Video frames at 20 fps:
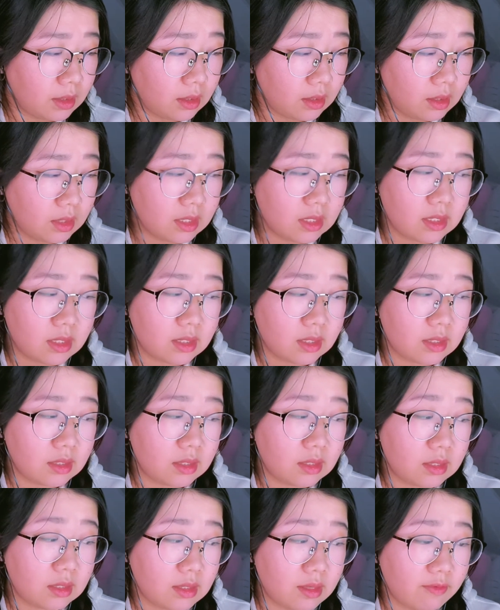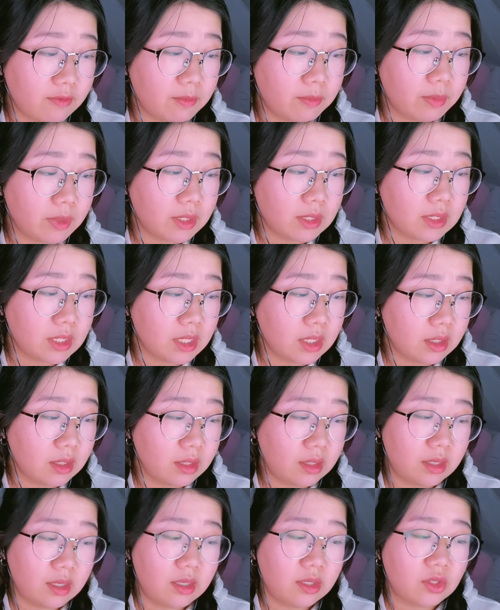P is
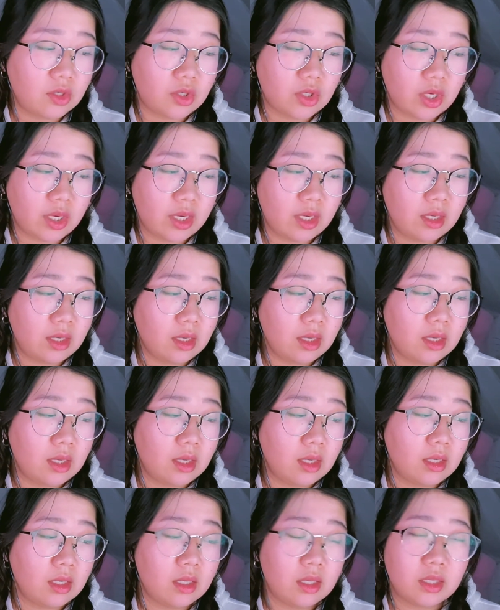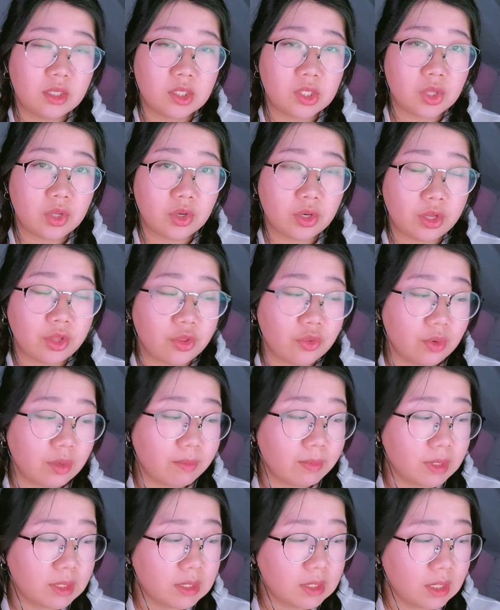67%, and J is
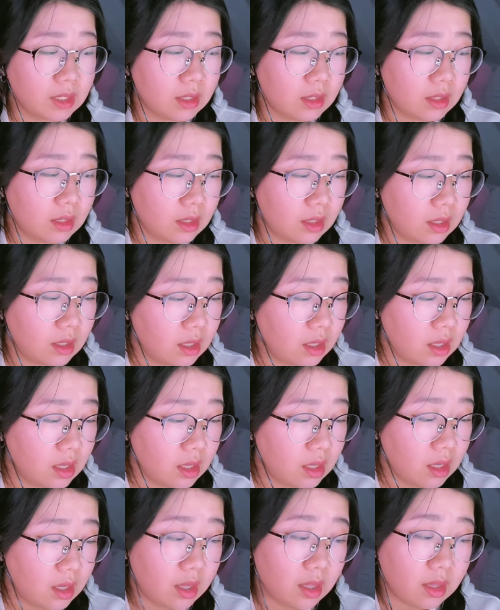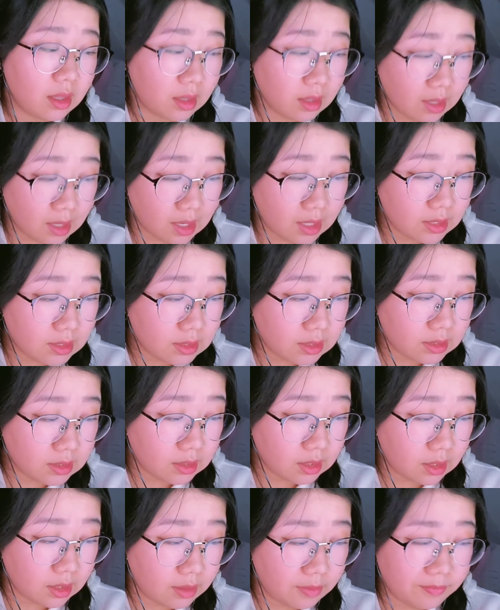33%. And
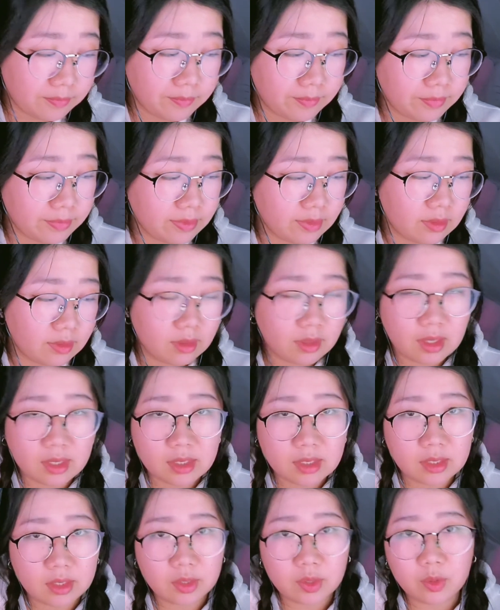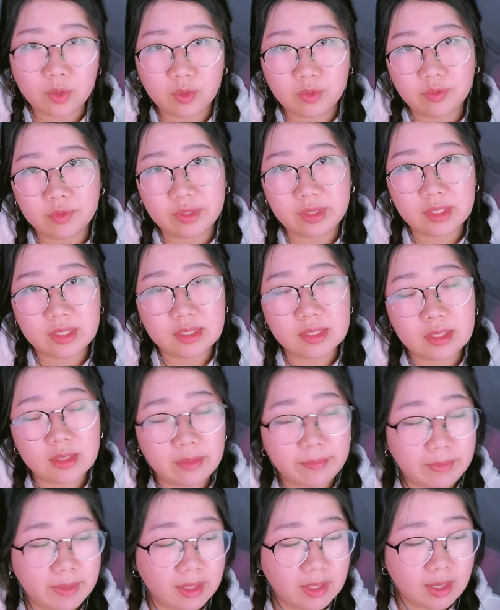lastly, I didn't go over
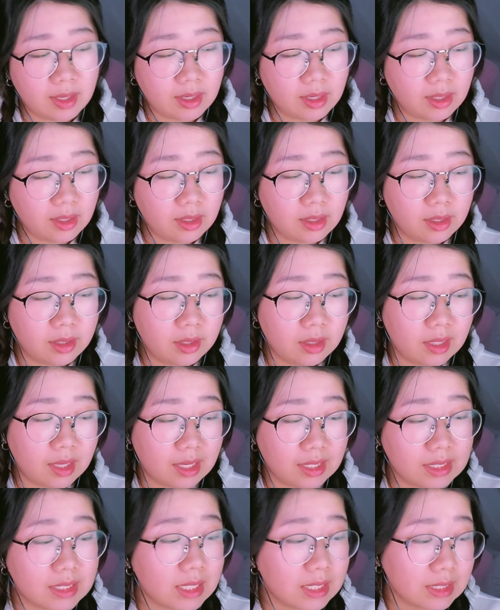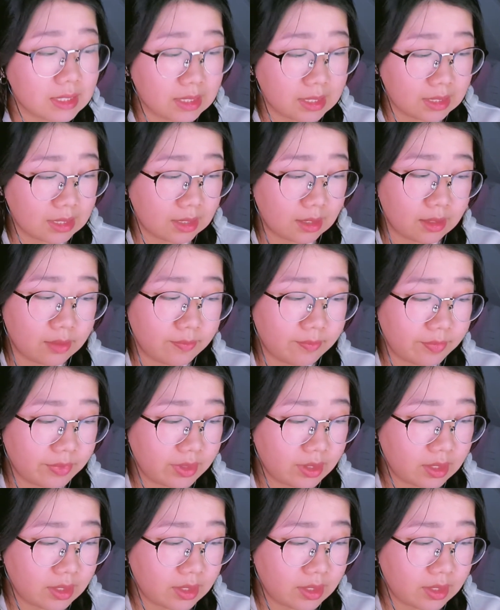this in the beginning, the identity,